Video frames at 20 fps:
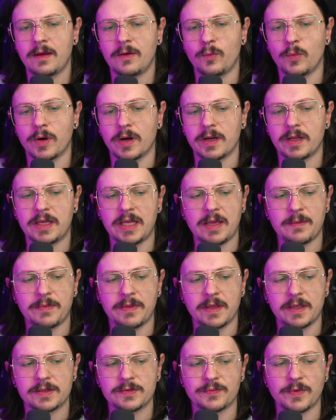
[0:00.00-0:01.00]
We're going to keep
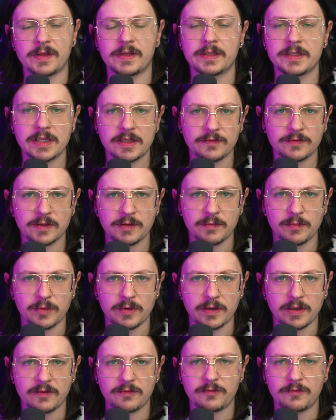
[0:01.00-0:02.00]
this relatively
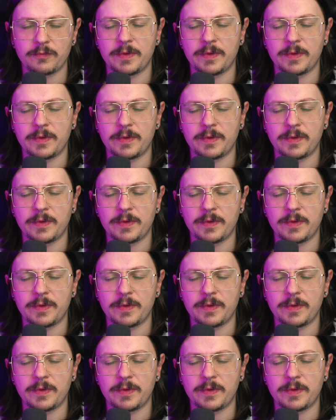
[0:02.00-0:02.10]
brief